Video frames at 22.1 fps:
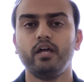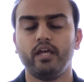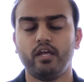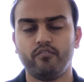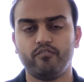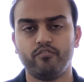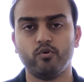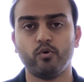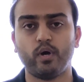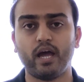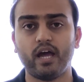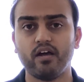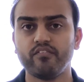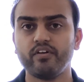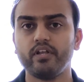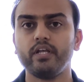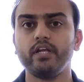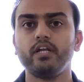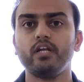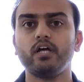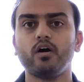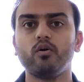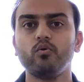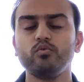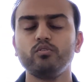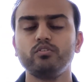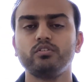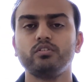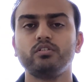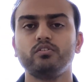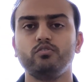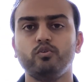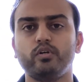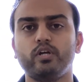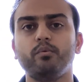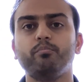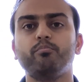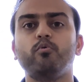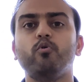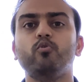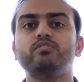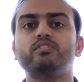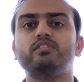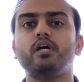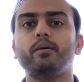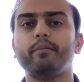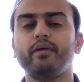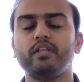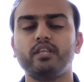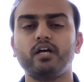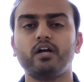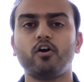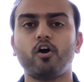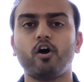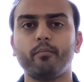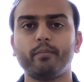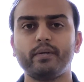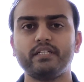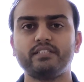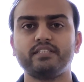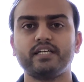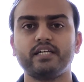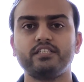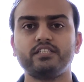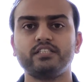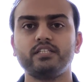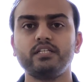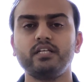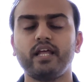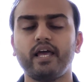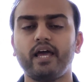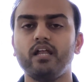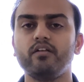If you have any doubts, you can post them in the comment section